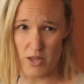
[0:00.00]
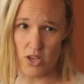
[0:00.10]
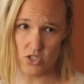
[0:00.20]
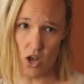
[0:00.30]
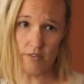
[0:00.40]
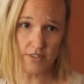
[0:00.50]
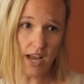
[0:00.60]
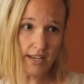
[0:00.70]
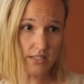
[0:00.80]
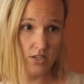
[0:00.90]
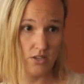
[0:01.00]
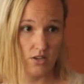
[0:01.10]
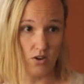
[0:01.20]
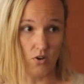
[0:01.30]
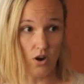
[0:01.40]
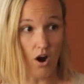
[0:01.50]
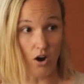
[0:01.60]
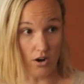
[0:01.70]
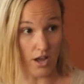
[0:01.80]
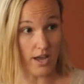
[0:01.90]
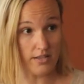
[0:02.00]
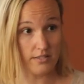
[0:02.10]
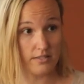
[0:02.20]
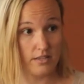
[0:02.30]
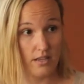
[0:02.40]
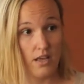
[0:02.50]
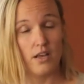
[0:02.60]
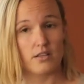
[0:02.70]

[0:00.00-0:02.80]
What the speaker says: be soft eyes or hard eyes.